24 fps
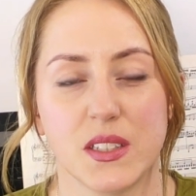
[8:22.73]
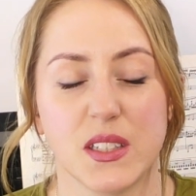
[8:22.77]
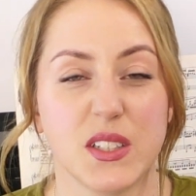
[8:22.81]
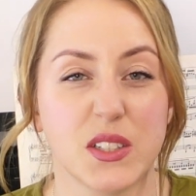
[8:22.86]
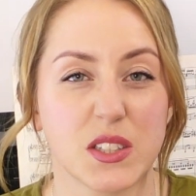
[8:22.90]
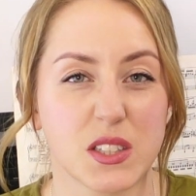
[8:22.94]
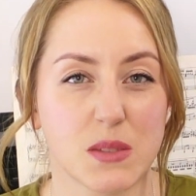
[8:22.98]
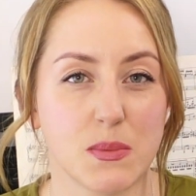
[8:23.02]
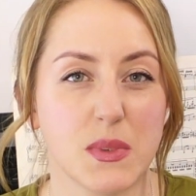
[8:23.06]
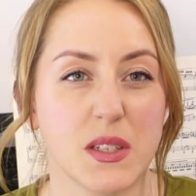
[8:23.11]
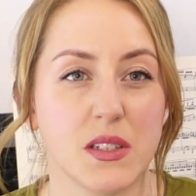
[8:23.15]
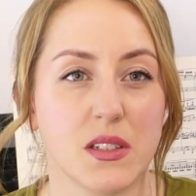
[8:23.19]
You
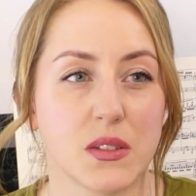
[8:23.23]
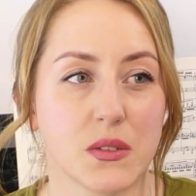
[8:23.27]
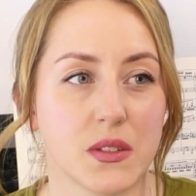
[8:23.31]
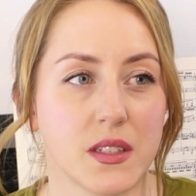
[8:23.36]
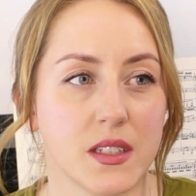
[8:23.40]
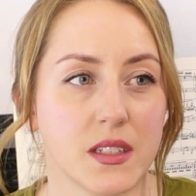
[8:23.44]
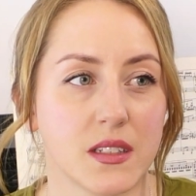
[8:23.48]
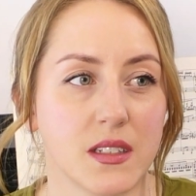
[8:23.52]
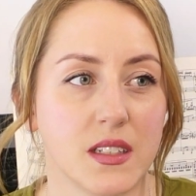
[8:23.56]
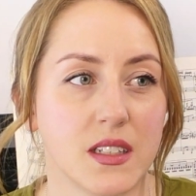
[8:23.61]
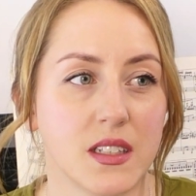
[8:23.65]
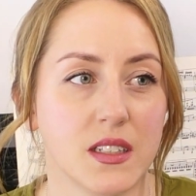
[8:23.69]
need to be
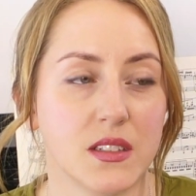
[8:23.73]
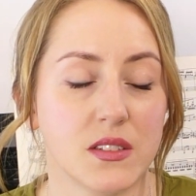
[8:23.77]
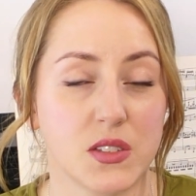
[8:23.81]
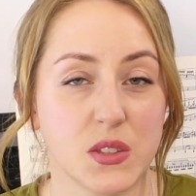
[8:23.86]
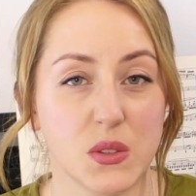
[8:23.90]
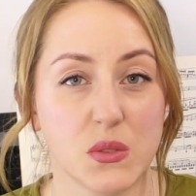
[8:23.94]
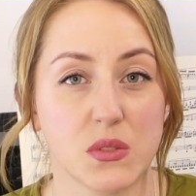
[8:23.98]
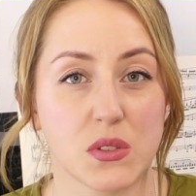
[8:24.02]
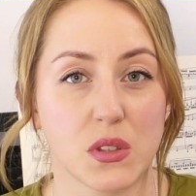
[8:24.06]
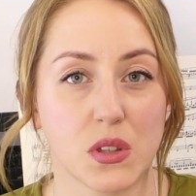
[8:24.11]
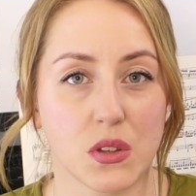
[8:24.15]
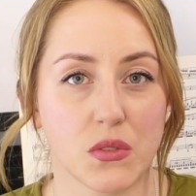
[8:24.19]
doing
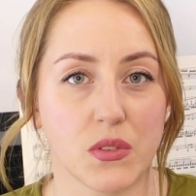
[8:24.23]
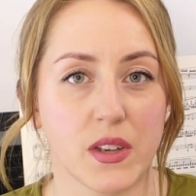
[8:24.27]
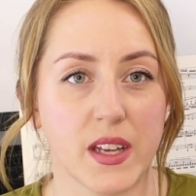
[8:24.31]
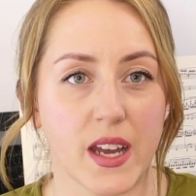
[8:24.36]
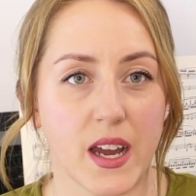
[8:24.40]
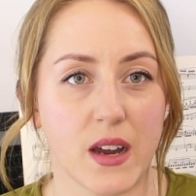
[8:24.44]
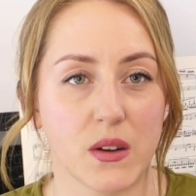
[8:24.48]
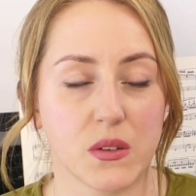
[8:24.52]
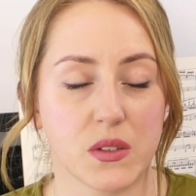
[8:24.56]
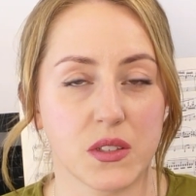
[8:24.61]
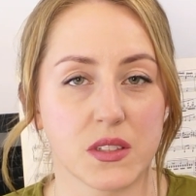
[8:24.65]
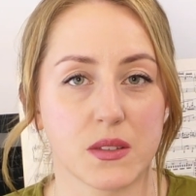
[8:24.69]
2 to 3
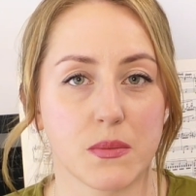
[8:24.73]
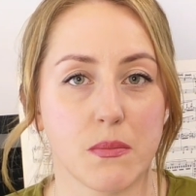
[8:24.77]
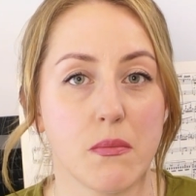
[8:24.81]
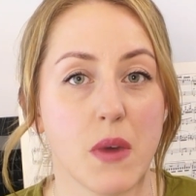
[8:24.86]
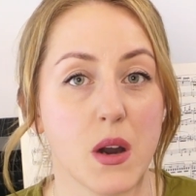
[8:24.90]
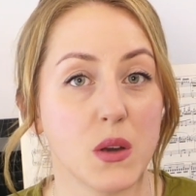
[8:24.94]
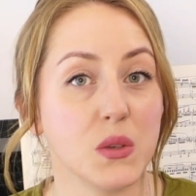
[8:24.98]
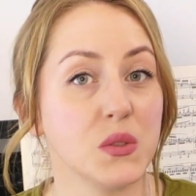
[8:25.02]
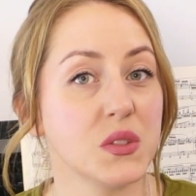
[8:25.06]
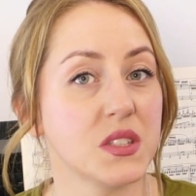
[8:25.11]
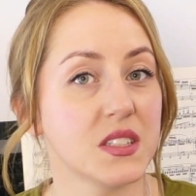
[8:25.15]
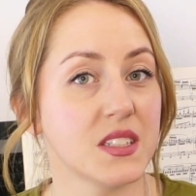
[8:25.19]
hours
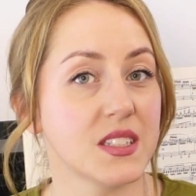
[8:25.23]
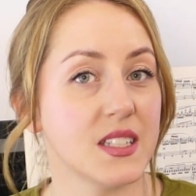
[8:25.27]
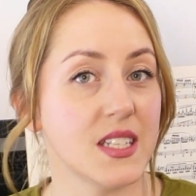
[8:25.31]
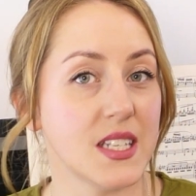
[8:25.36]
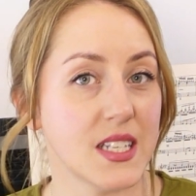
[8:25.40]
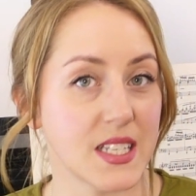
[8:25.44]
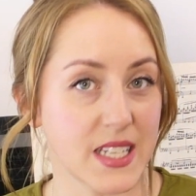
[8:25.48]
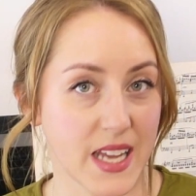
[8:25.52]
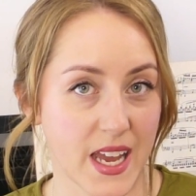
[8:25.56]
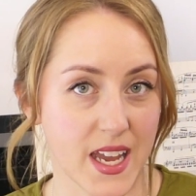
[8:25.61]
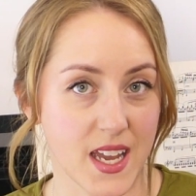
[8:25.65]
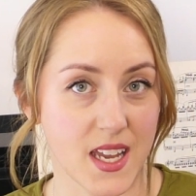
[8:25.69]

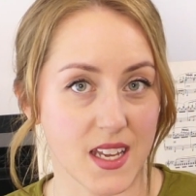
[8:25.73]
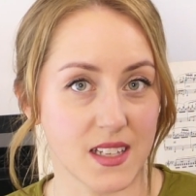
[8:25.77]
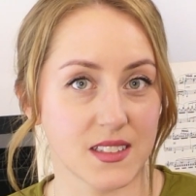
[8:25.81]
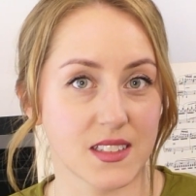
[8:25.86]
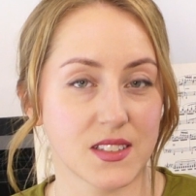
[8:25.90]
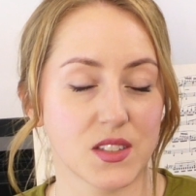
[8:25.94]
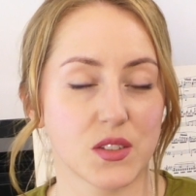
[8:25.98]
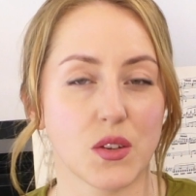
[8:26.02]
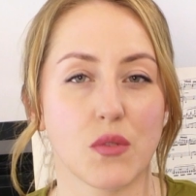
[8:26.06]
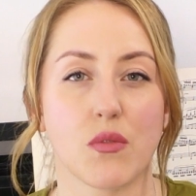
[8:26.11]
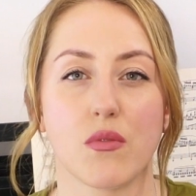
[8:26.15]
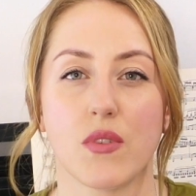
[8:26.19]
most
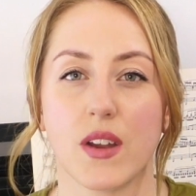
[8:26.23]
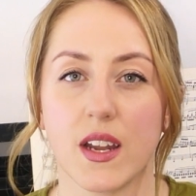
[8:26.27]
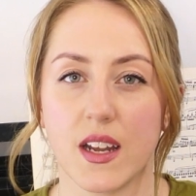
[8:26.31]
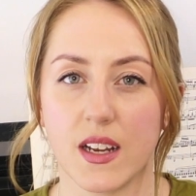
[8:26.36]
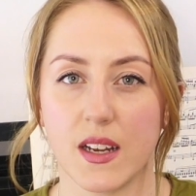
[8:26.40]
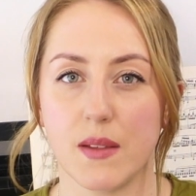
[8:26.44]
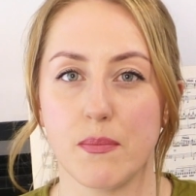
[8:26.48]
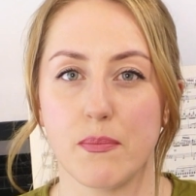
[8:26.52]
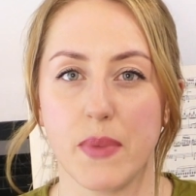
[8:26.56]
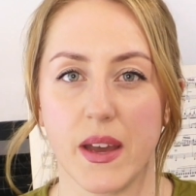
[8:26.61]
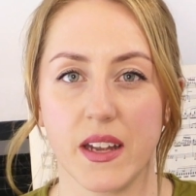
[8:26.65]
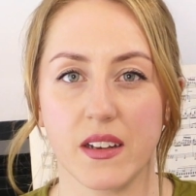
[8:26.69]
days to
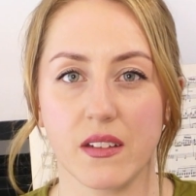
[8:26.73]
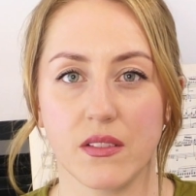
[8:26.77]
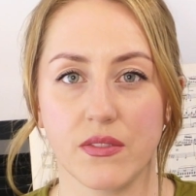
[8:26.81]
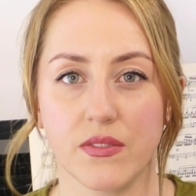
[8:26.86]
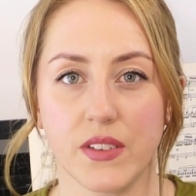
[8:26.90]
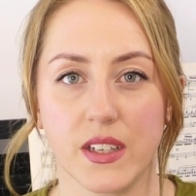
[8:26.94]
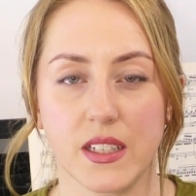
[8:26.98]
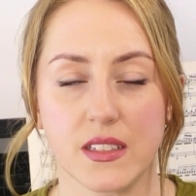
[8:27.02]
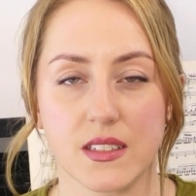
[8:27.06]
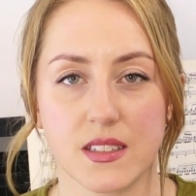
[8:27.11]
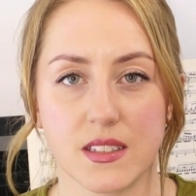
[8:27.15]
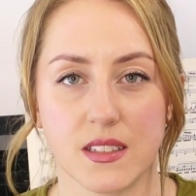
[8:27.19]
really
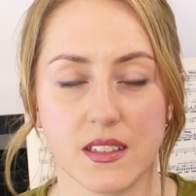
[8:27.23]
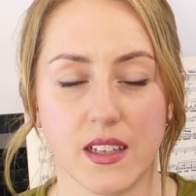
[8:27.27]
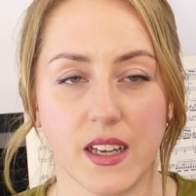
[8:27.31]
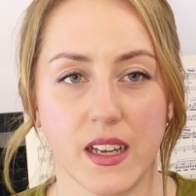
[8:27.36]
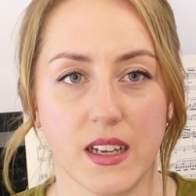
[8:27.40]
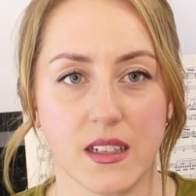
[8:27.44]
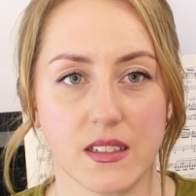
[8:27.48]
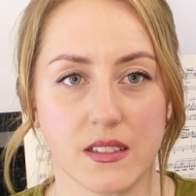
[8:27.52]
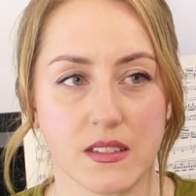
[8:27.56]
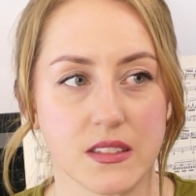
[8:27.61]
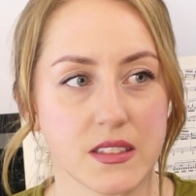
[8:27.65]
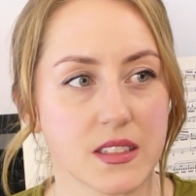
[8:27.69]
benefit
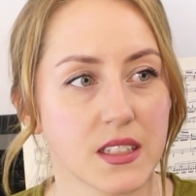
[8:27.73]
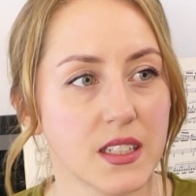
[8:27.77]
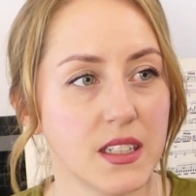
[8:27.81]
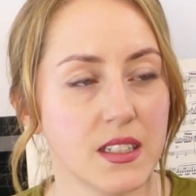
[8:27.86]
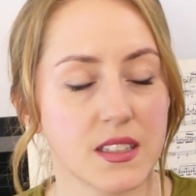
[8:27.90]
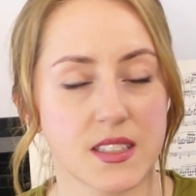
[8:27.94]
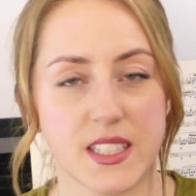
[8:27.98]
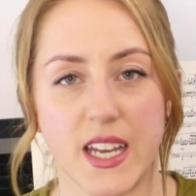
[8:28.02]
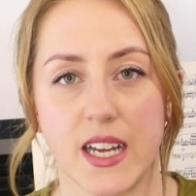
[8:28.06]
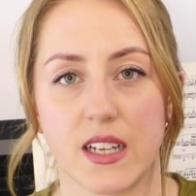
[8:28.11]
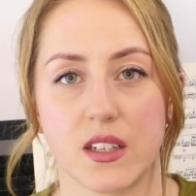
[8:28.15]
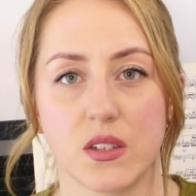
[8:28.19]
and
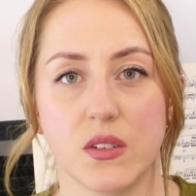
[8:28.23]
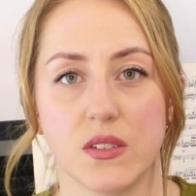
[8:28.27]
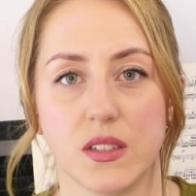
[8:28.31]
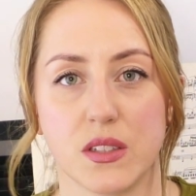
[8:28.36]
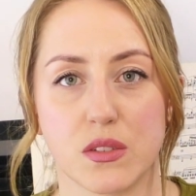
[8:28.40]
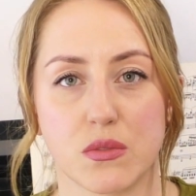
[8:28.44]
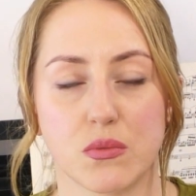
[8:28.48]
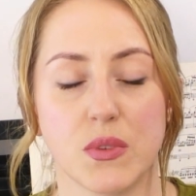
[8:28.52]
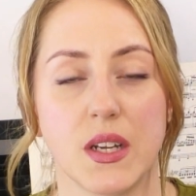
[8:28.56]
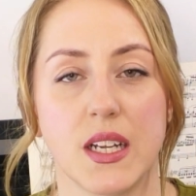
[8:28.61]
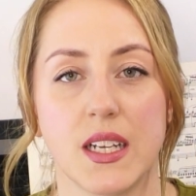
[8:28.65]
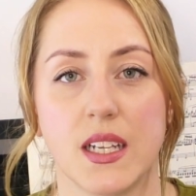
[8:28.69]
tackle
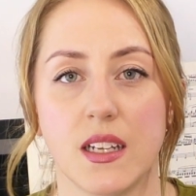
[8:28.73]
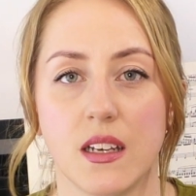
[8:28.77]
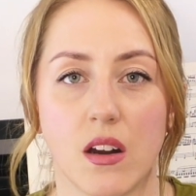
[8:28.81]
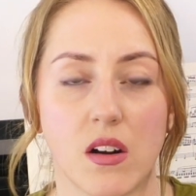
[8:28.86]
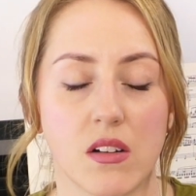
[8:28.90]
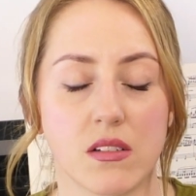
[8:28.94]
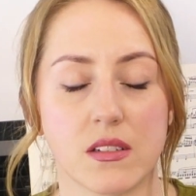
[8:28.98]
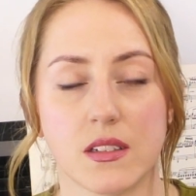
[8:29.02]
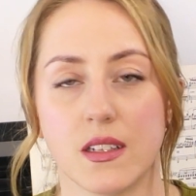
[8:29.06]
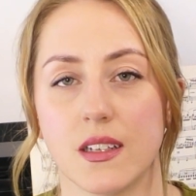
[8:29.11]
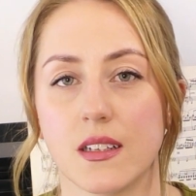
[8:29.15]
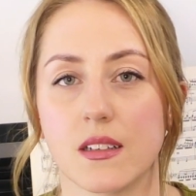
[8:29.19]
these really
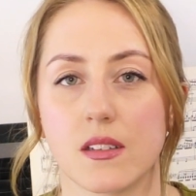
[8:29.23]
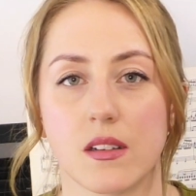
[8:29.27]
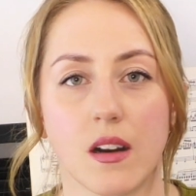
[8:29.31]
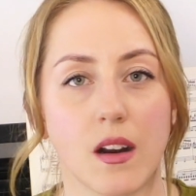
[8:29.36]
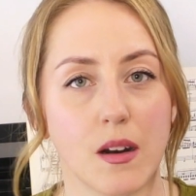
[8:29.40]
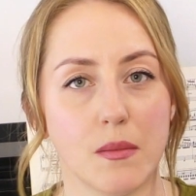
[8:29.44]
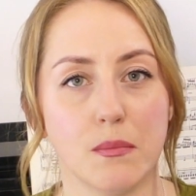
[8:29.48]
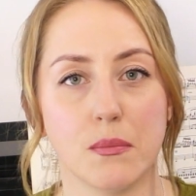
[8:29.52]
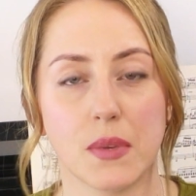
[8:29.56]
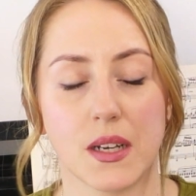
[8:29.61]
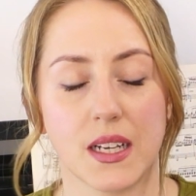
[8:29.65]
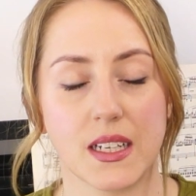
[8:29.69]
long and
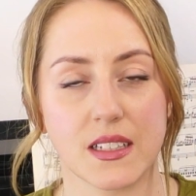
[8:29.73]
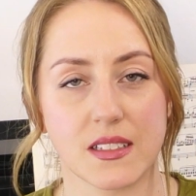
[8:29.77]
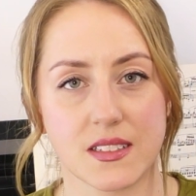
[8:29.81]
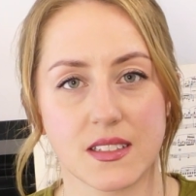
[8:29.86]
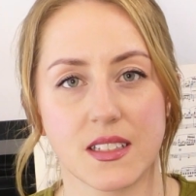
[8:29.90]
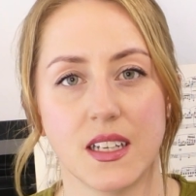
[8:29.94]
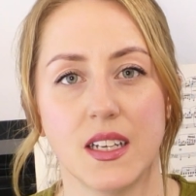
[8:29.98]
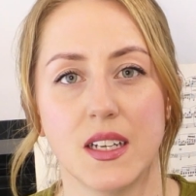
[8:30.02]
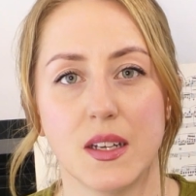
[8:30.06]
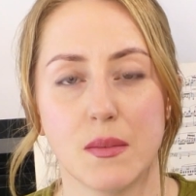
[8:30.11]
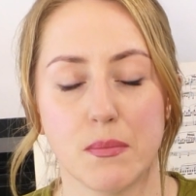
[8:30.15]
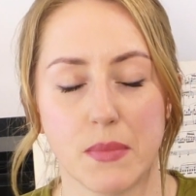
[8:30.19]

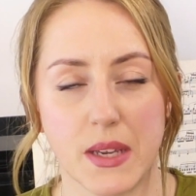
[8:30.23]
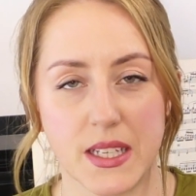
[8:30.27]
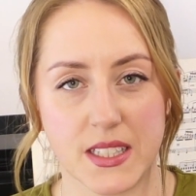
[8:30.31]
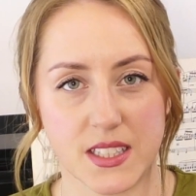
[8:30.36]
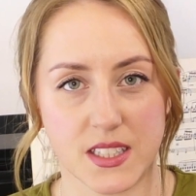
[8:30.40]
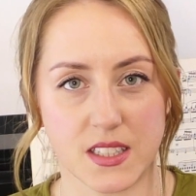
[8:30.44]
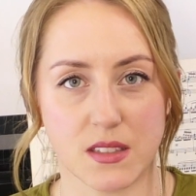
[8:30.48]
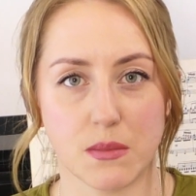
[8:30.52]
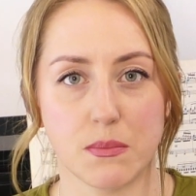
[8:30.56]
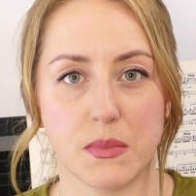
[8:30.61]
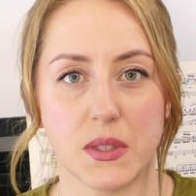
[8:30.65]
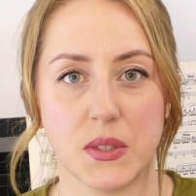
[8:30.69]
complex
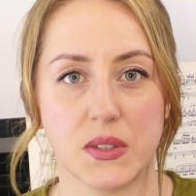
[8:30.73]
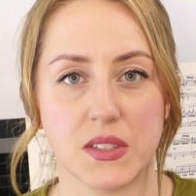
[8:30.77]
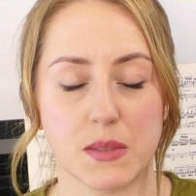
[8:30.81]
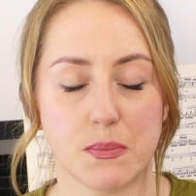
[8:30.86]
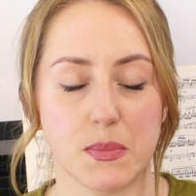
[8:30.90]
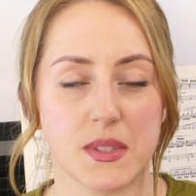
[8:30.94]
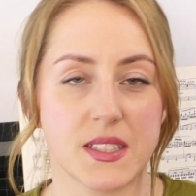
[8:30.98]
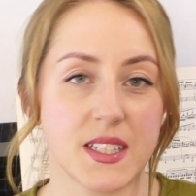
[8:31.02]
pieces of music,